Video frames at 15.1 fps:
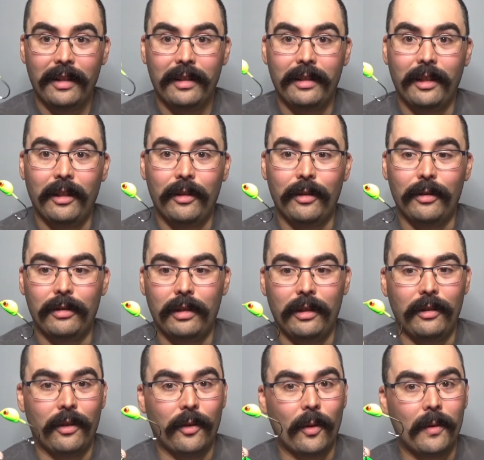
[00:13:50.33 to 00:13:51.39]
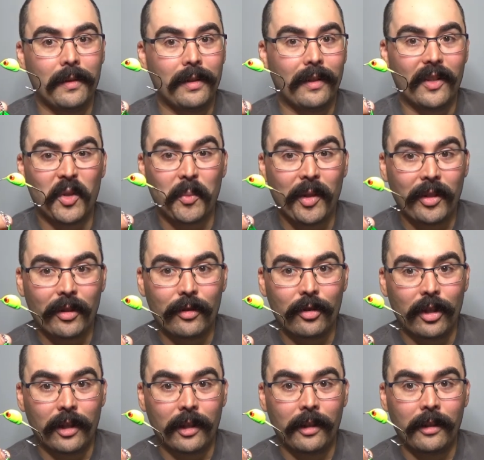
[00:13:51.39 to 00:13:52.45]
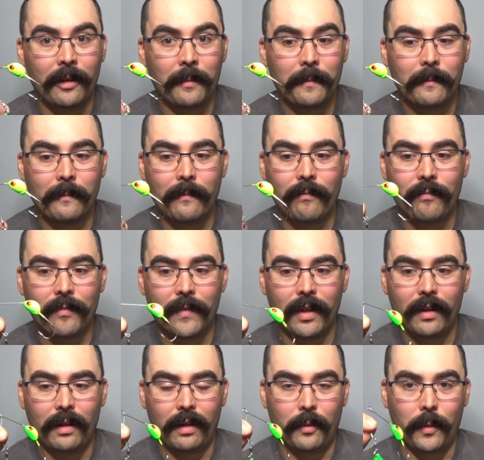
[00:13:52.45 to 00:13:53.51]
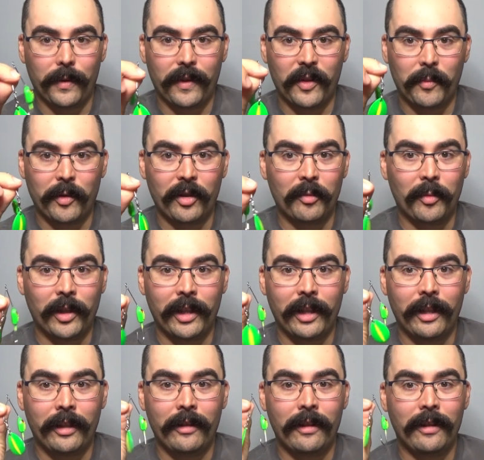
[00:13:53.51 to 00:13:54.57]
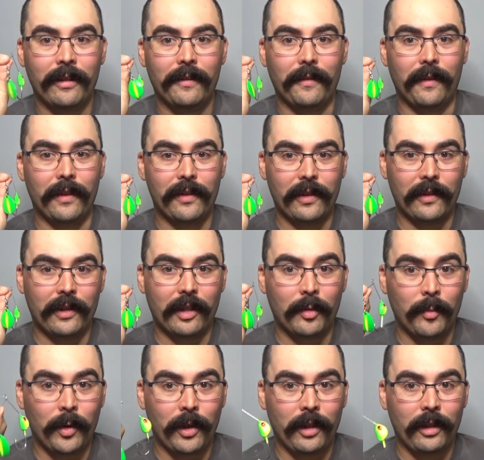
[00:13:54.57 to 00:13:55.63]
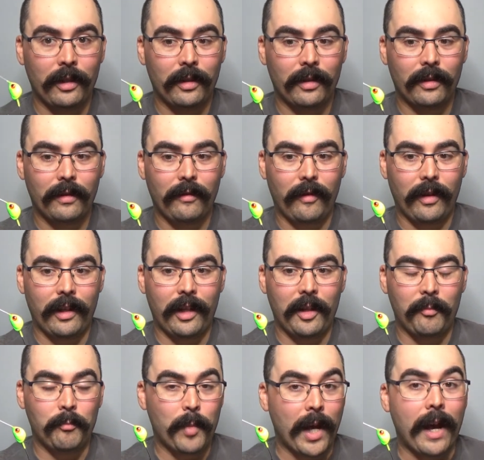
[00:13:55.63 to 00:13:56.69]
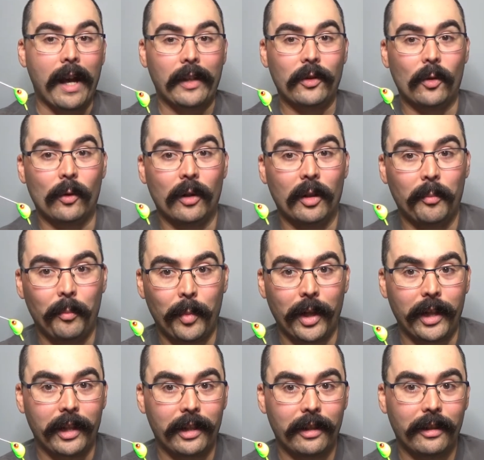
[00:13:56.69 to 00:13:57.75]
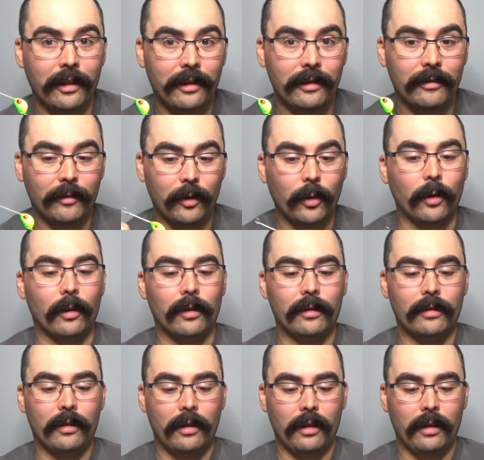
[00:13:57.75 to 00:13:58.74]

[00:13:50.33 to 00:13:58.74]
You throw in the spinner jig with the spinner blade. This is going to be a bass or a pike lure.